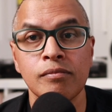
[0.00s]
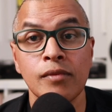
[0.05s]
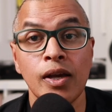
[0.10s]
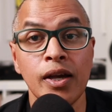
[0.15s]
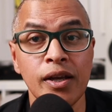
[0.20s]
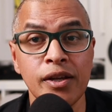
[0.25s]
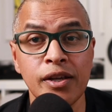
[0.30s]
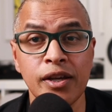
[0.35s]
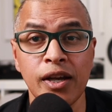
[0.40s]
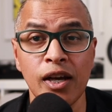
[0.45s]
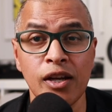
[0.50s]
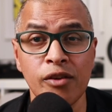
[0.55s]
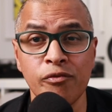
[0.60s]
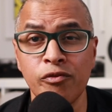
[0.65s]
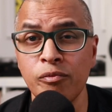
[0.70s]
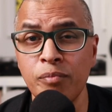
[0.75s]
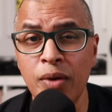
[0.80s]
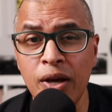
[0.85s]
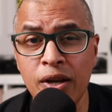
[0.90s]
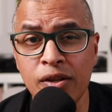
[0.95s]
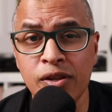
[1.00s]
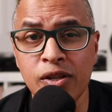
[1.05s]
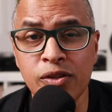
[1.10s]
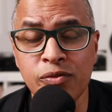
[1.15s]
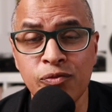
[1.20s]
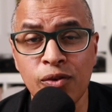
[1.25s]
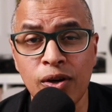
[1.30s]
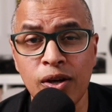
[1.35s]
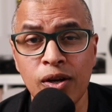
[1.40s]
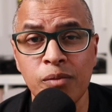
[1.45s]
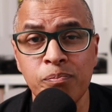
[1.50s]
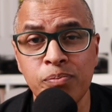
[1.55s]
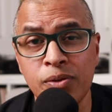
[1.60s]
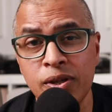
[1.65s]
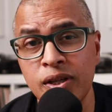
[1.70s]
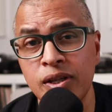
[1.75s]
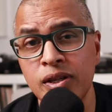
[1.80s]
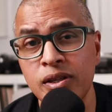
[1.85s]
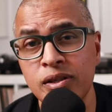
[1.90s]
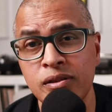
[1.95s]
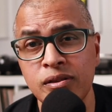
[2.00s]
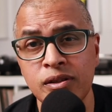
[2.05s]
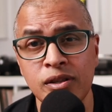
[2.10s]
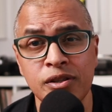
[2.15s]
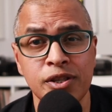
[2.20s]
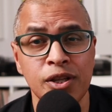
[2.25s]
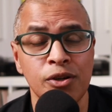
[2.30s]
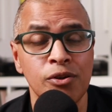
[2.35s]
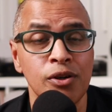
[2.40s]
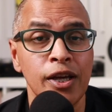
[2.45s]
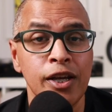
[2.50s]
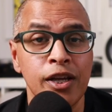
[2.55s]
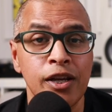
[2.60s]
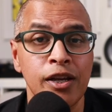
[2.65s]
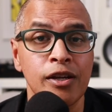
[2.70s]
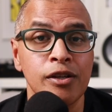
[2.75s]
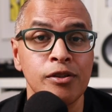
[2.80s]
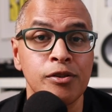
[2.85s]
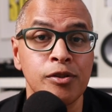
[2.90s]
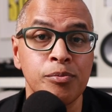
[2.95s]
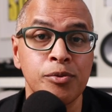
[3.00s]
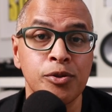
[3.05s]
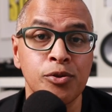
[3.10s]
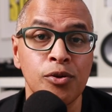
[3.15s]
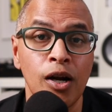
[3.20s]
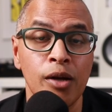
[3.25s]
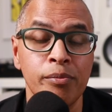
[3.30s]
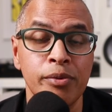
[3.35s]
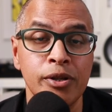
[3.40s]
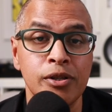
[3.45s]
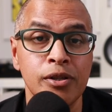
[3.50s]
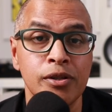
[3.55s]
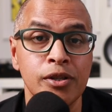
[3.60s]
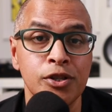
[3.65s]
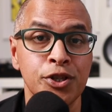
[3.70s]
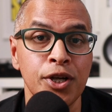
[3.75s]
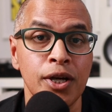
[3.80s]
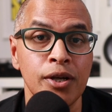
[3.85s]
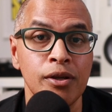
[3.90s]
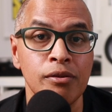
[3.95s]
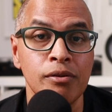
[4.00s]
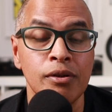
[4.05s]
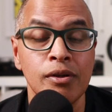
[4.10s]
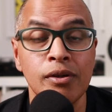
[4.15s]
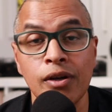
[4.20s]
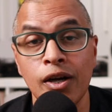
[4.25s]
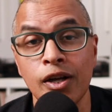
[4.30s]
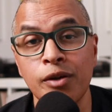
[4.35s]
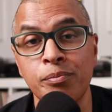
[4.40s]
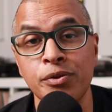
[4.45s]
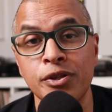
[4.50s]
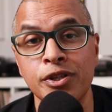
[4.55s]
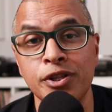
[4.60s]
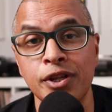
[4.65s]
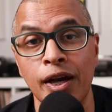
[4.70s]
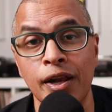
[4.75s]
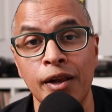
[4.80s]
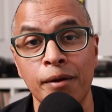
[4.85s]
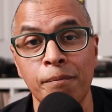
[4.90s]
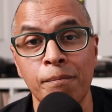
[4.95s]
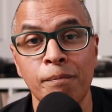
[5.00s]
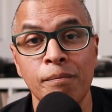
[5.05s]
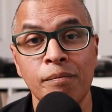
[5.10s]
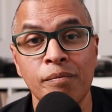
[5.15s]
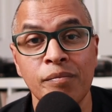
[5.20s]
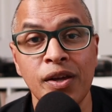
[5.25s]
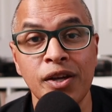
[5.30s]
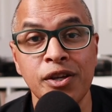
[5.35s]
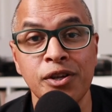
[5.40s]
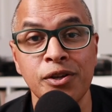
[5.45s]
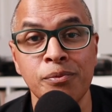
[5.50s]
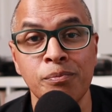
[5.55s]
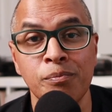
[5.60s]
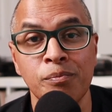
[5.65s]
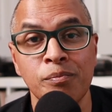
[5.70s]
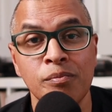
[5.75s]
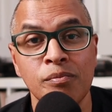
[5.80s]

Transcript: And again, if you made it this far, please consider liking and subscribing to the channel. I'd appreciate it. Thank you.